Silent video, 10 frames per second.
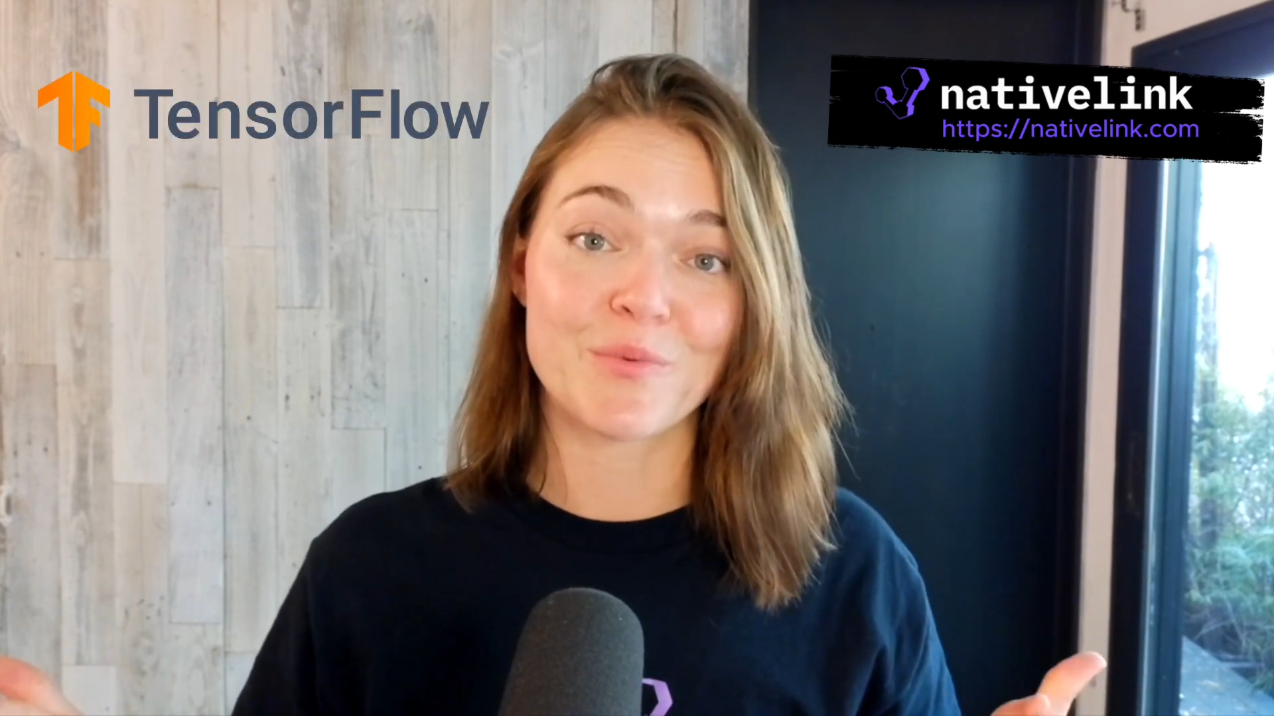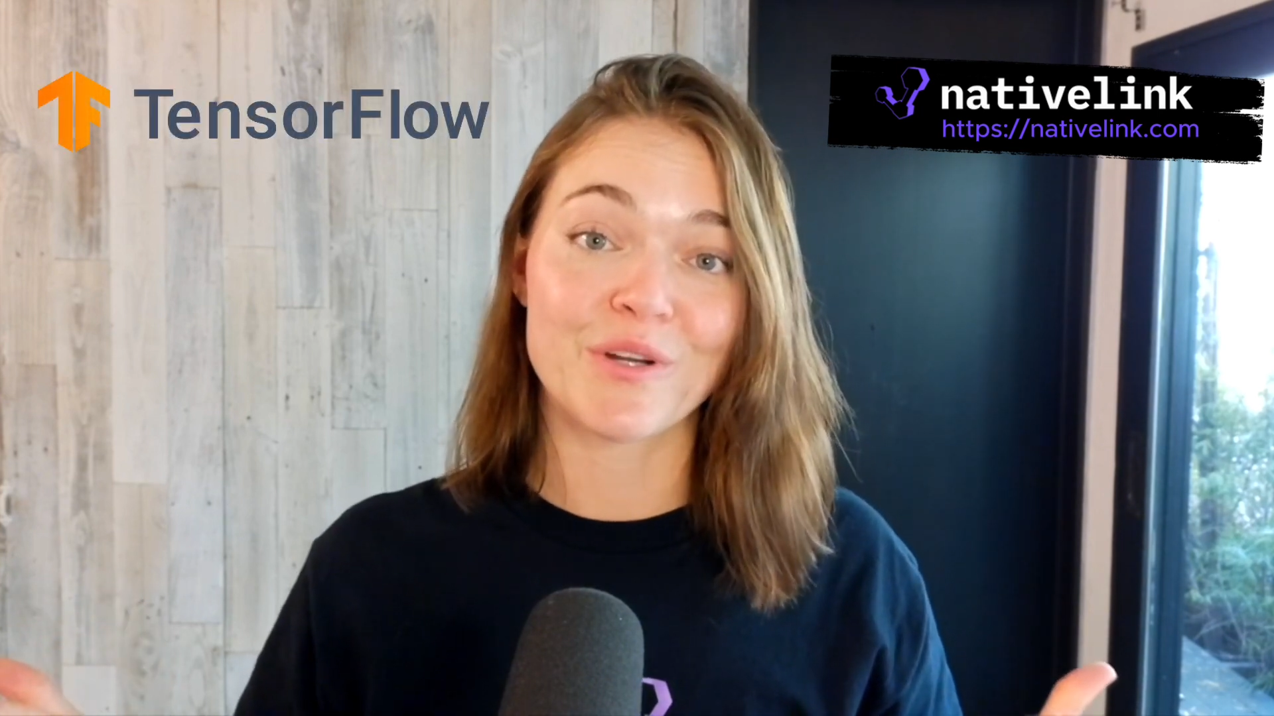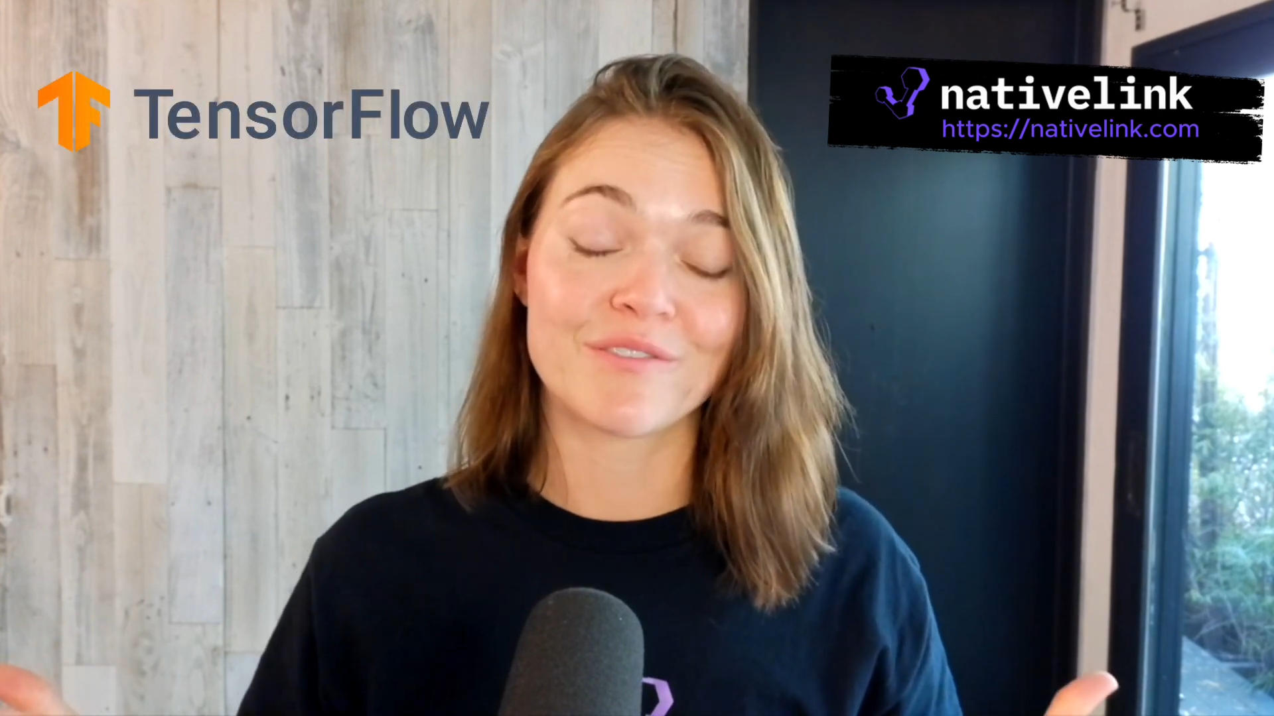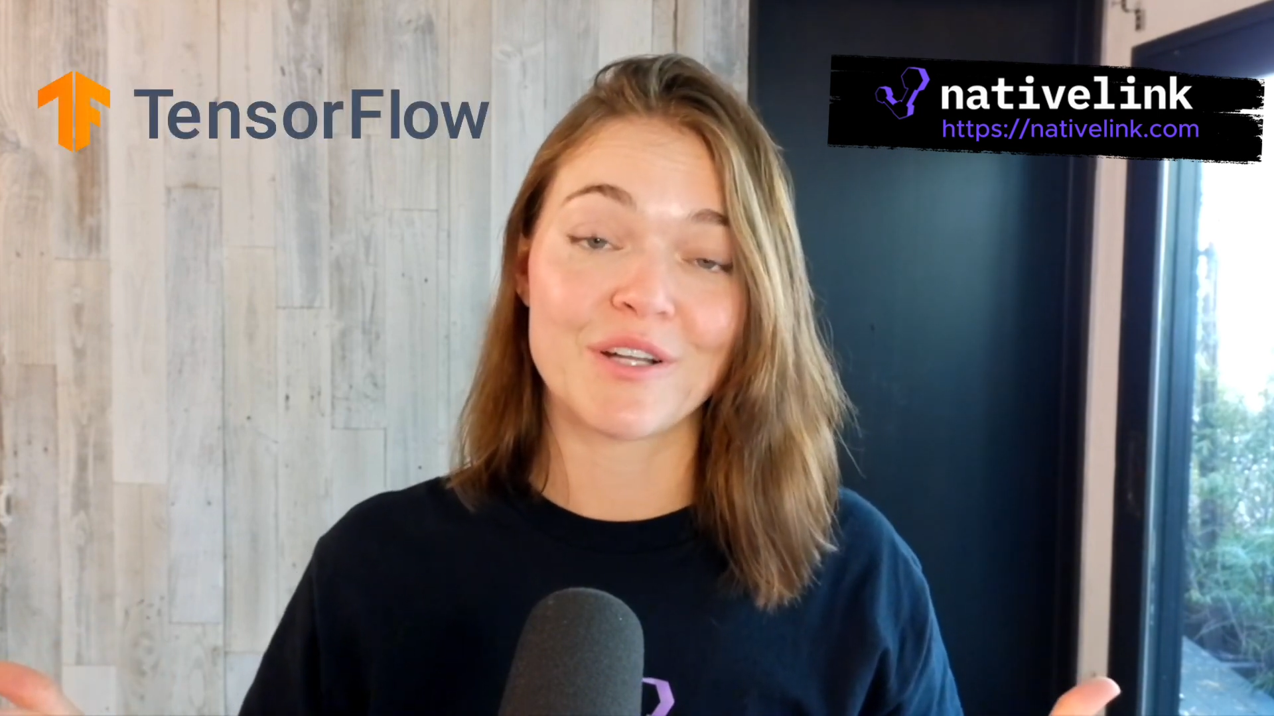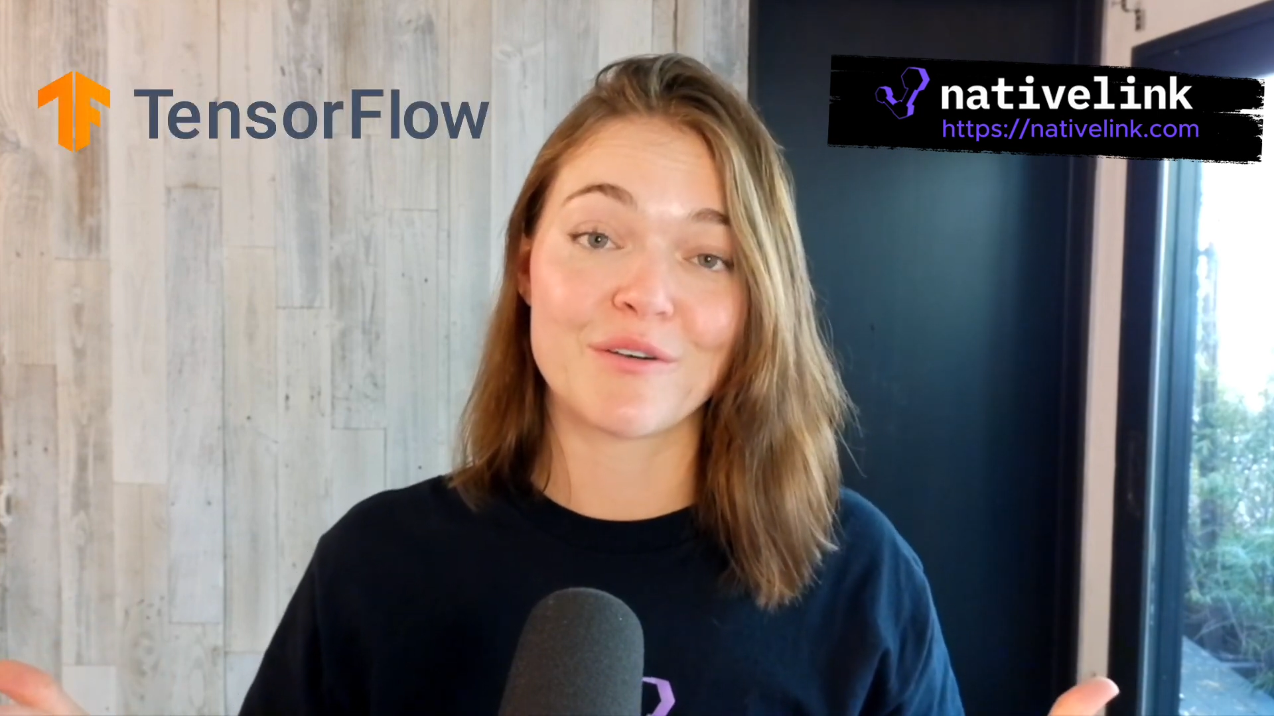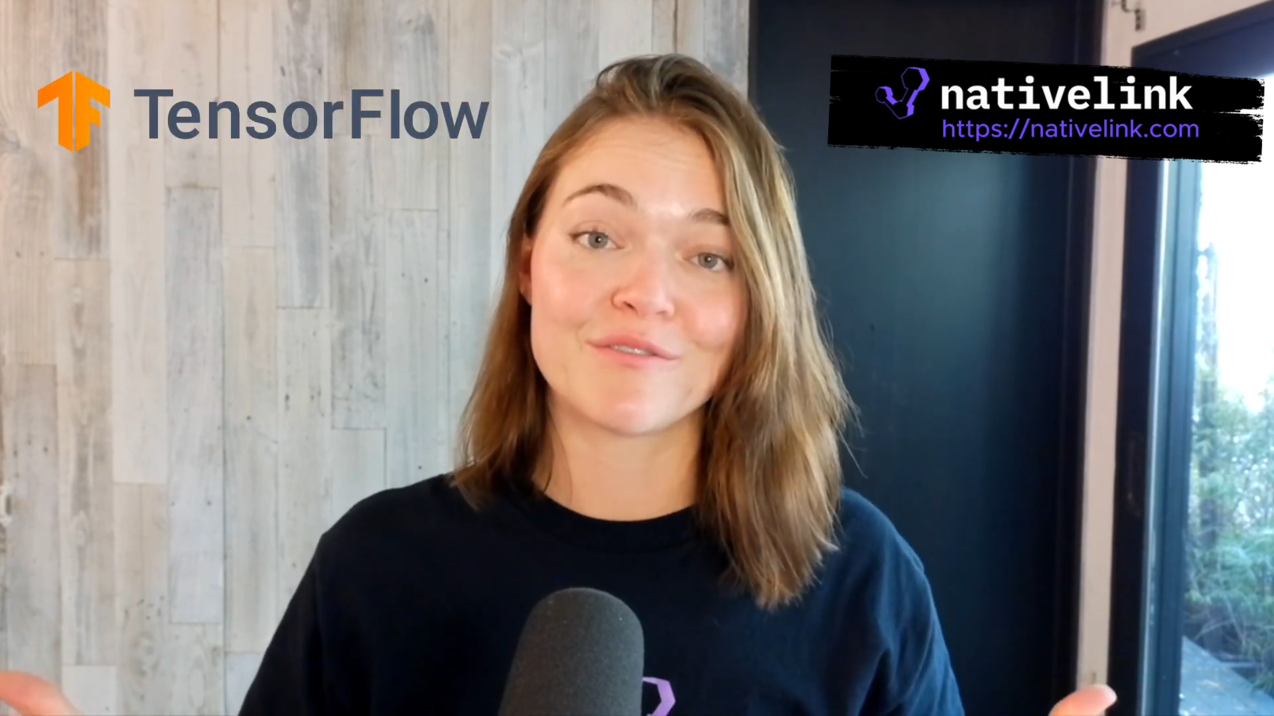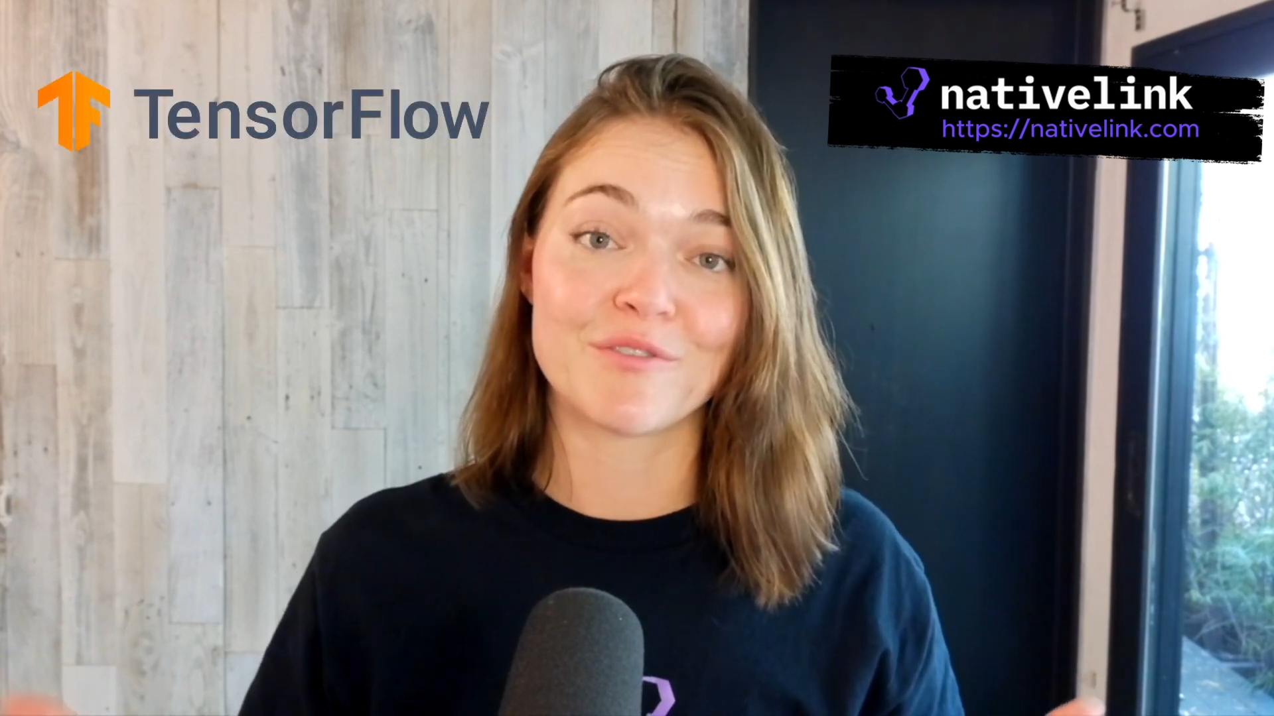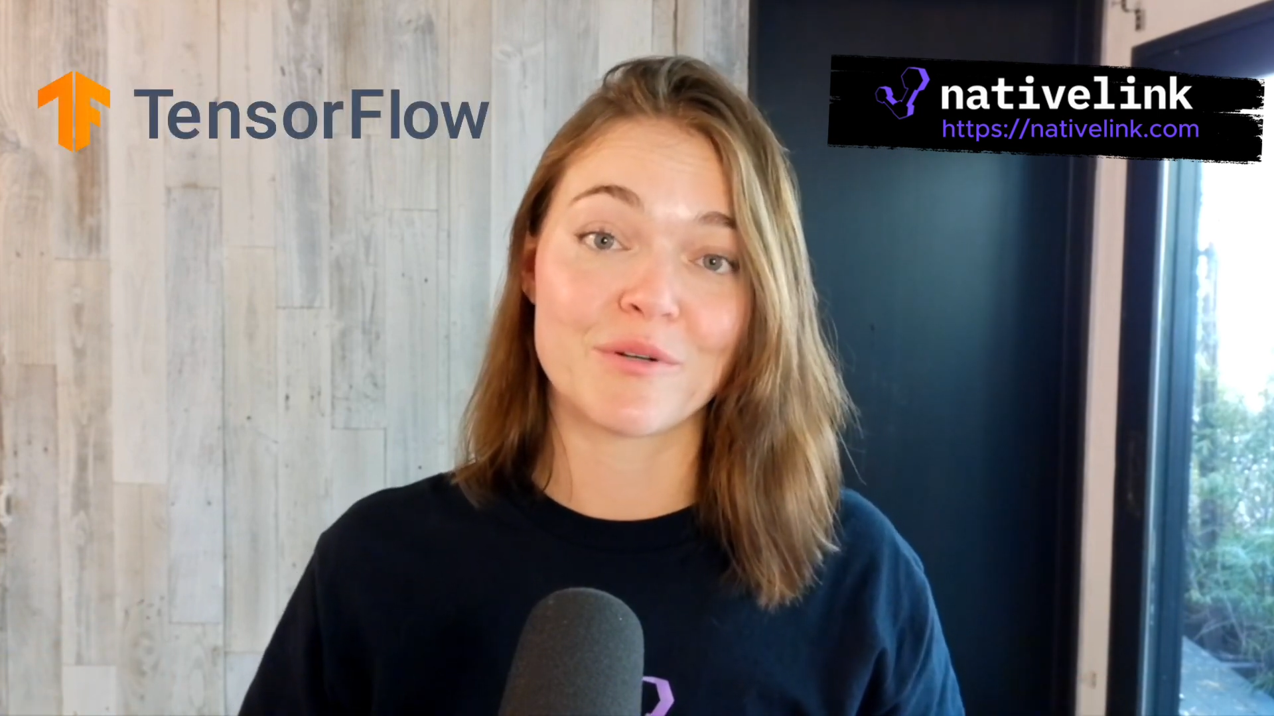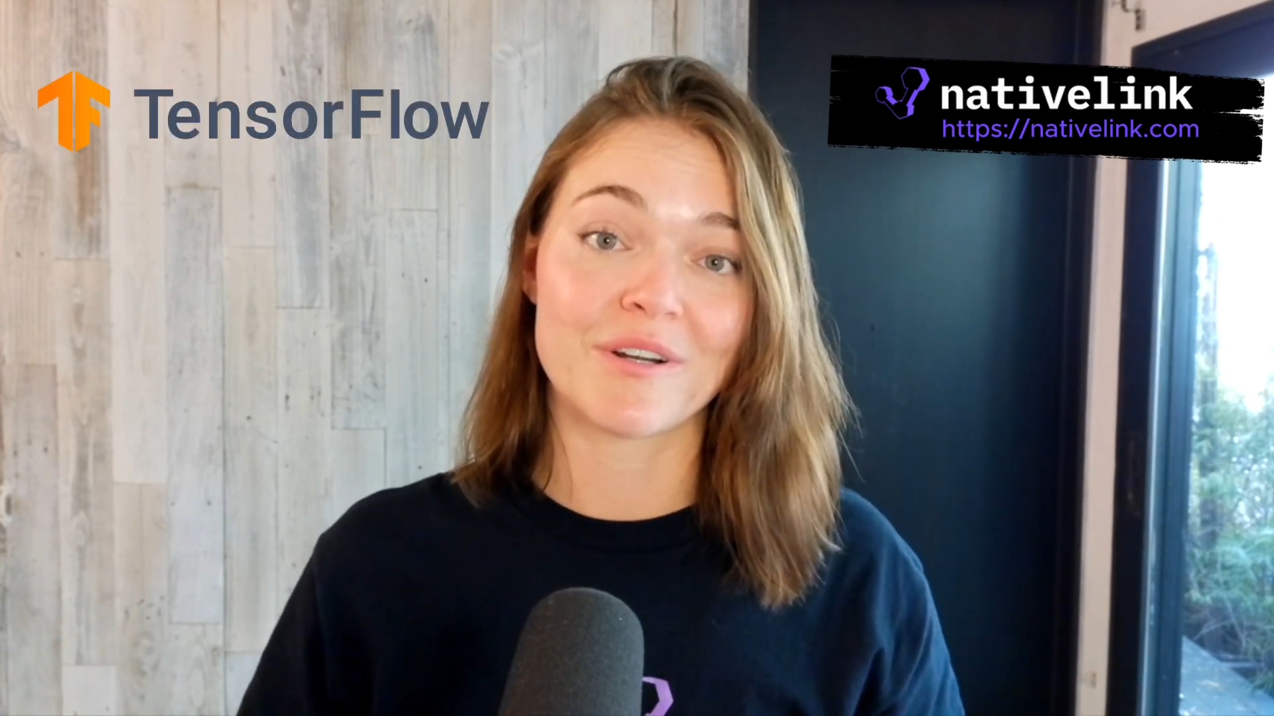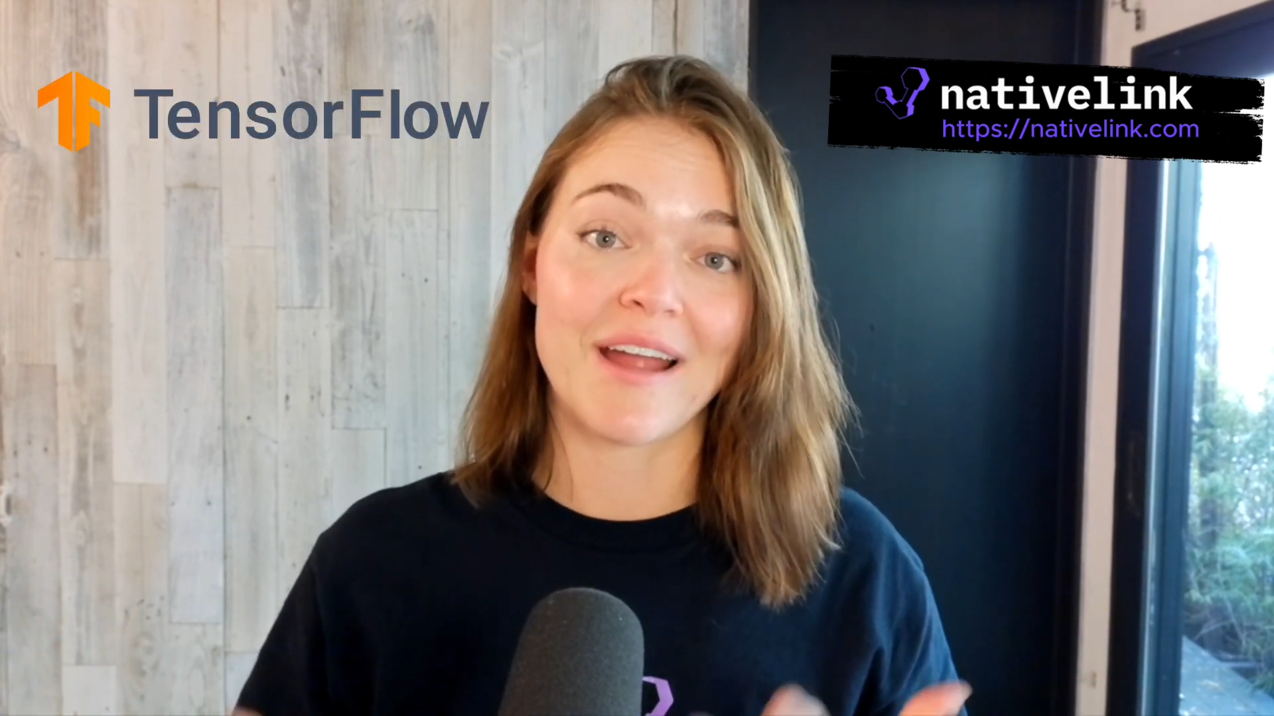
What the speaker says: workflow for